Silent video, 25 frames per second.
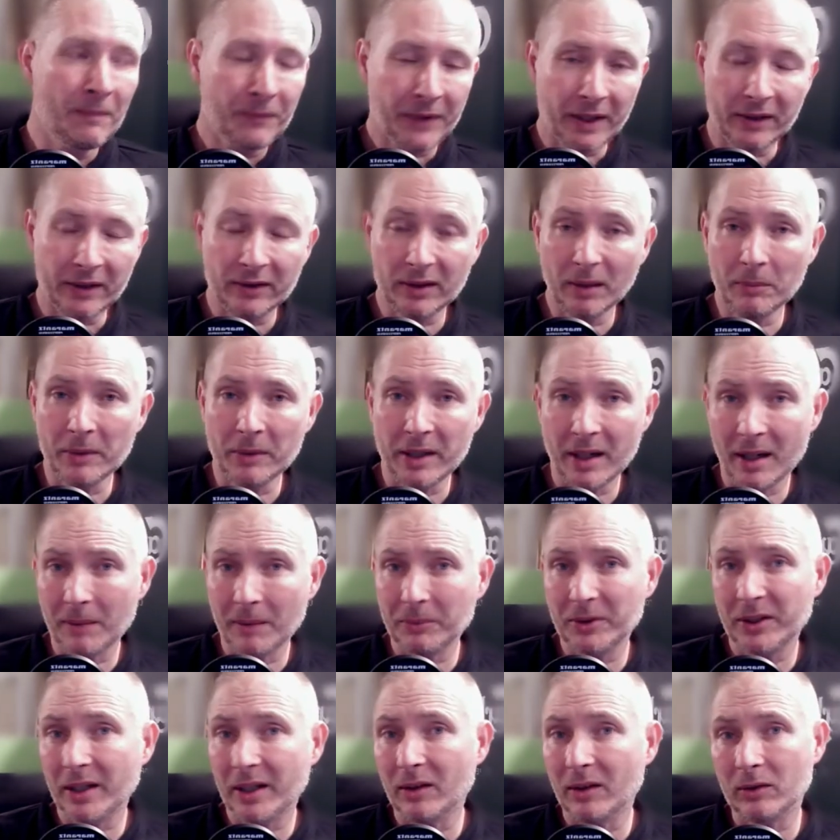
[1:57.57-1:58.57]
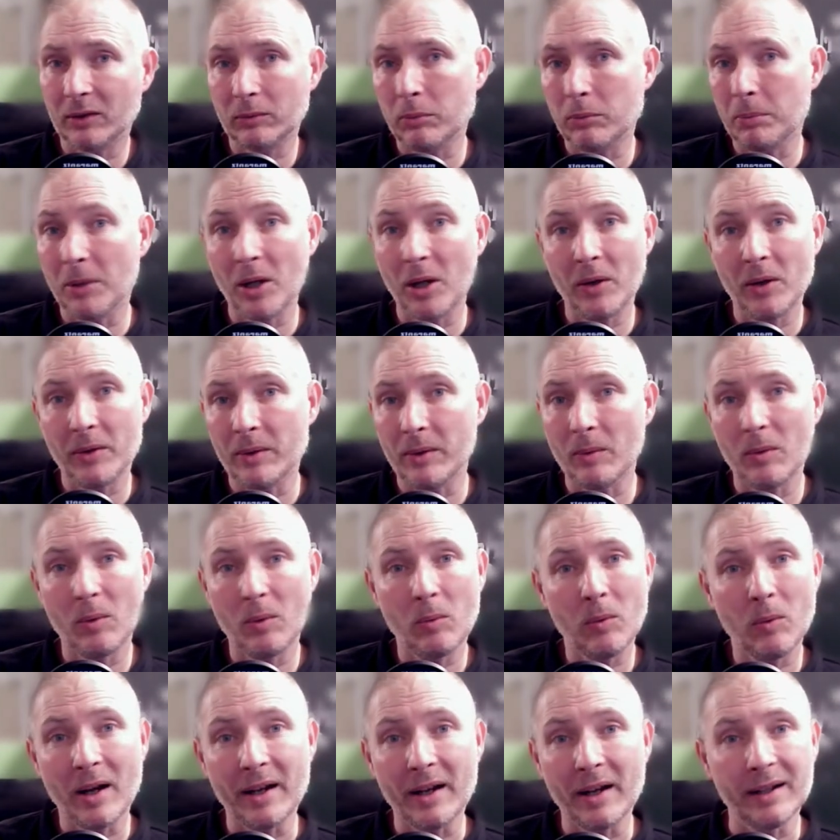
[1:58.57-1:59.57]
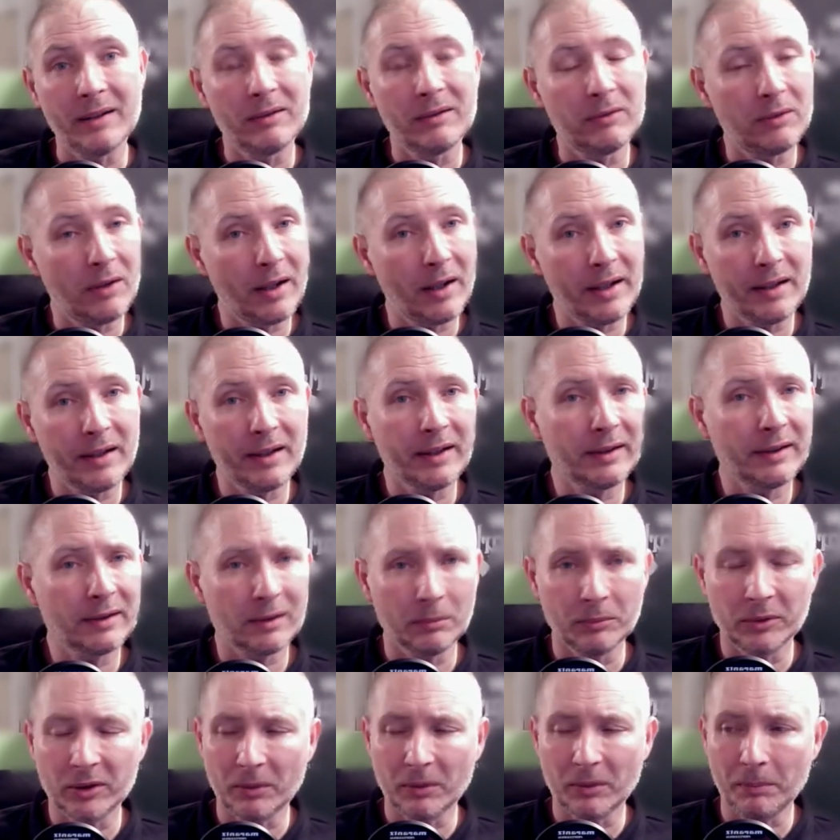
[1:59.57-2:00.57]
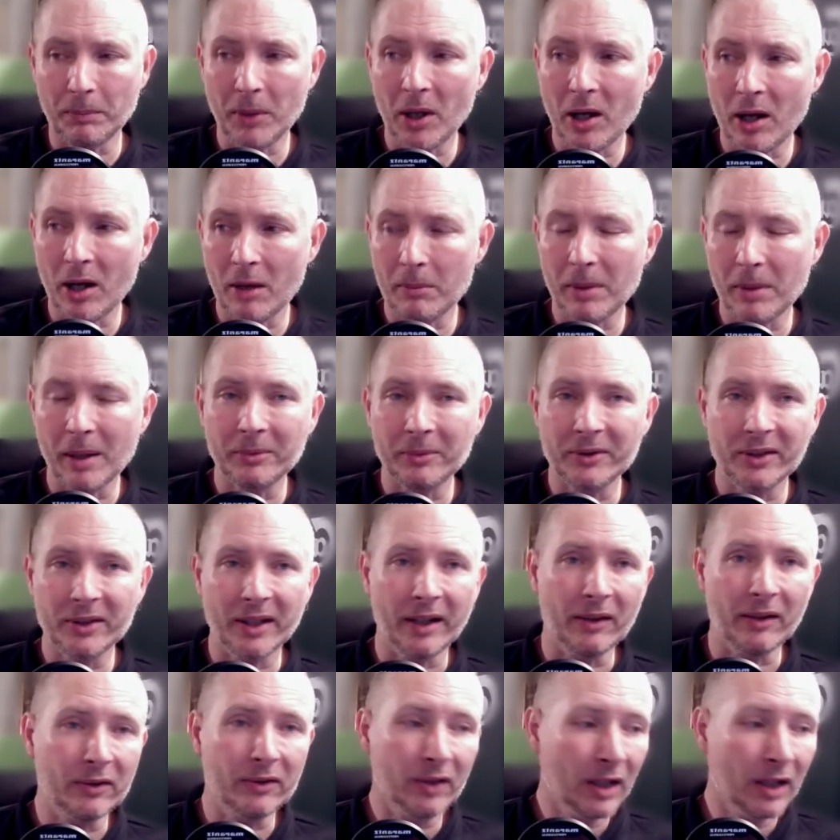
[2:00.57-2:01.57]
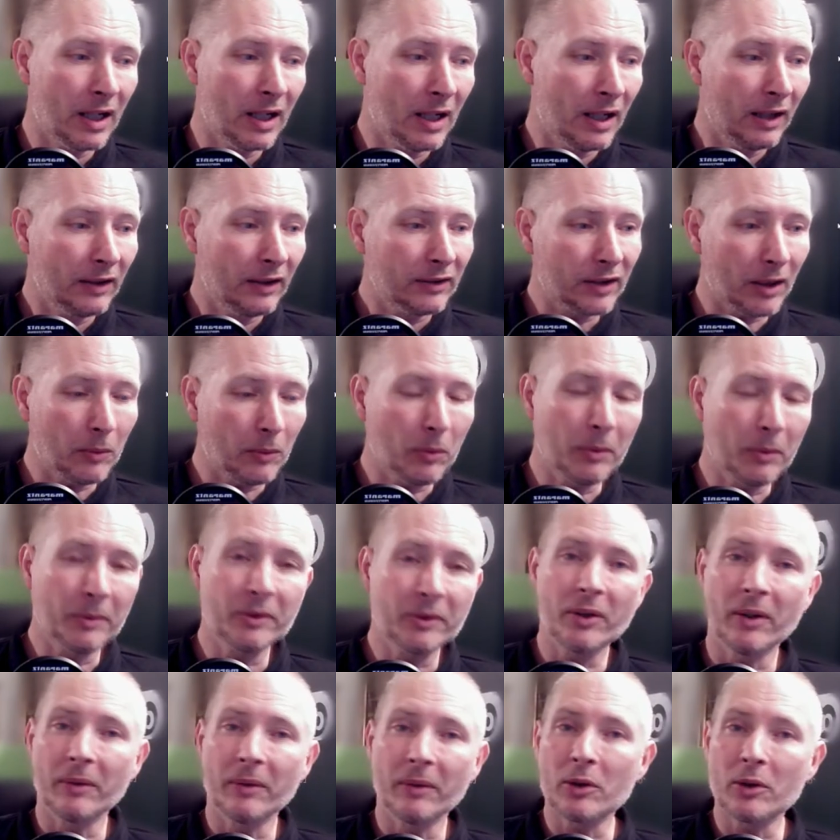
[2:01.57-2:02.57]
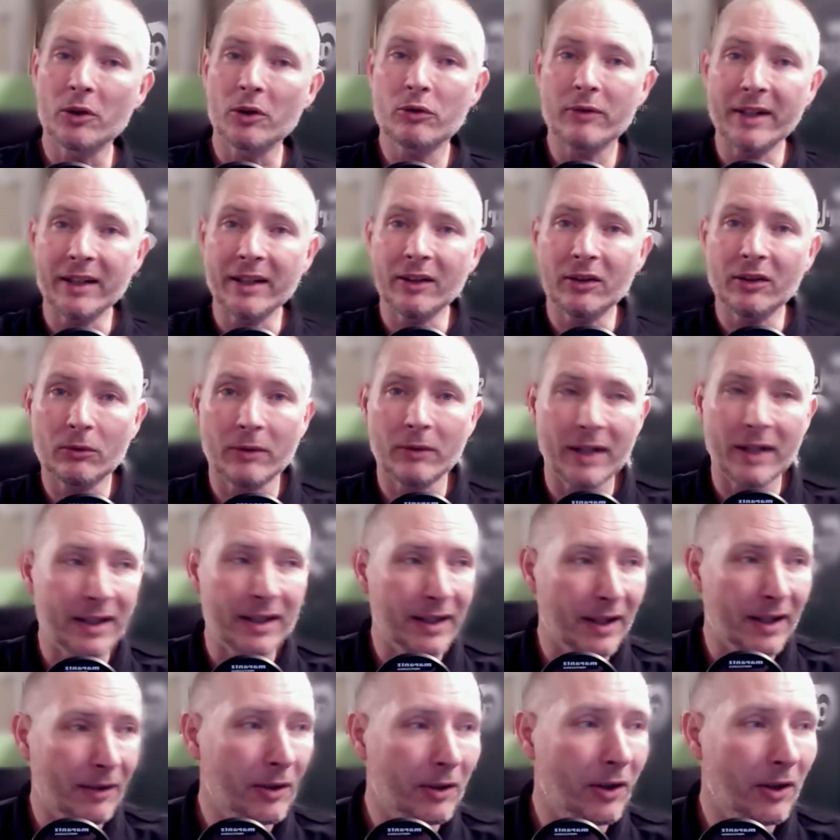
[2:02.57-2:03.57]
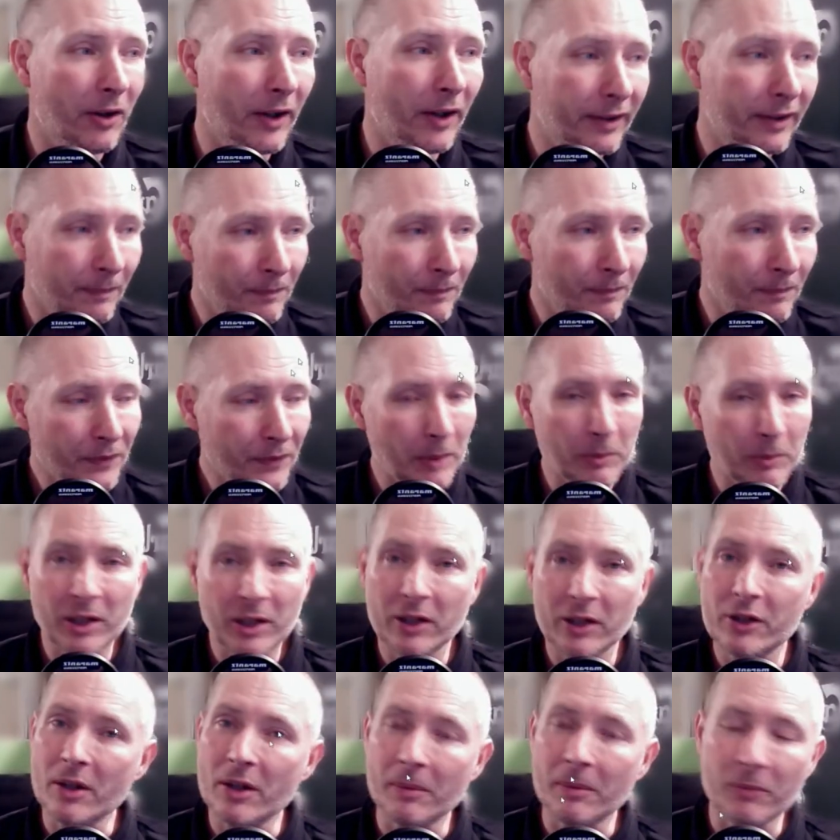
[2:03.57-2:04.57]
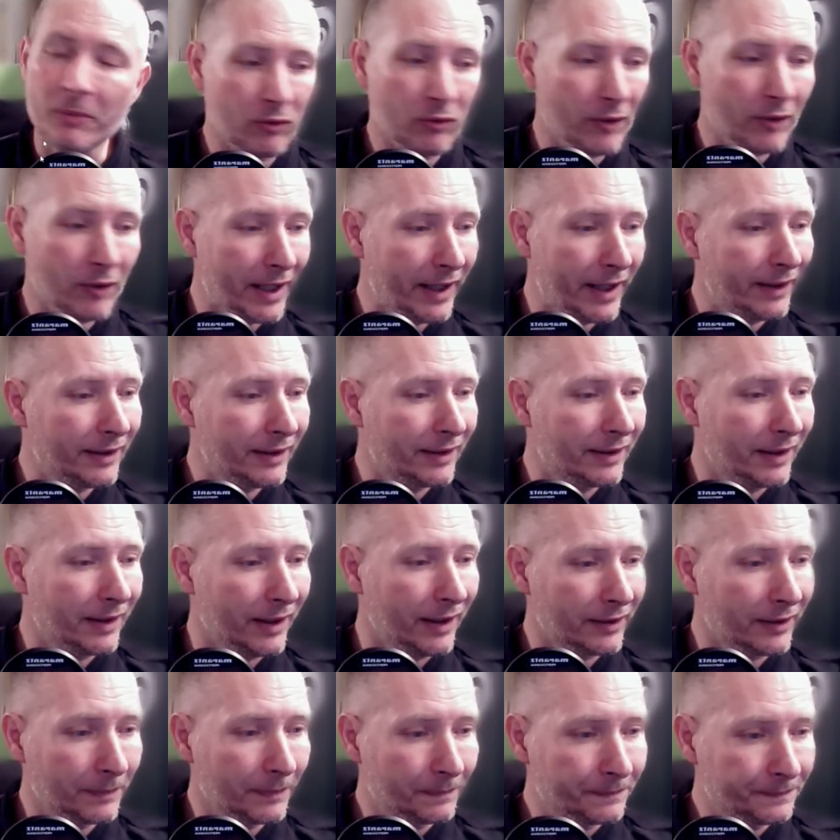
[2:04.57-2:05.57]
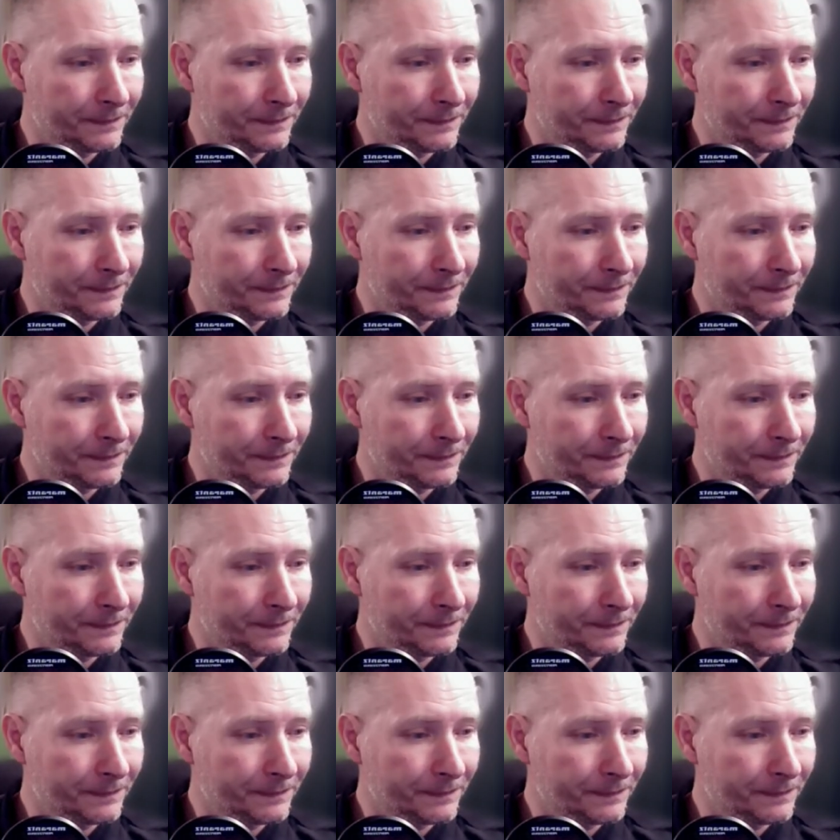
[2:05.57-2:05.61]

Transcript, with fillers: And some of the upsells will blow you away, right? There's some superb upsells. So what I'm going to do, I'm going to shrink the screen down, guys, and we're going to jump straight into this.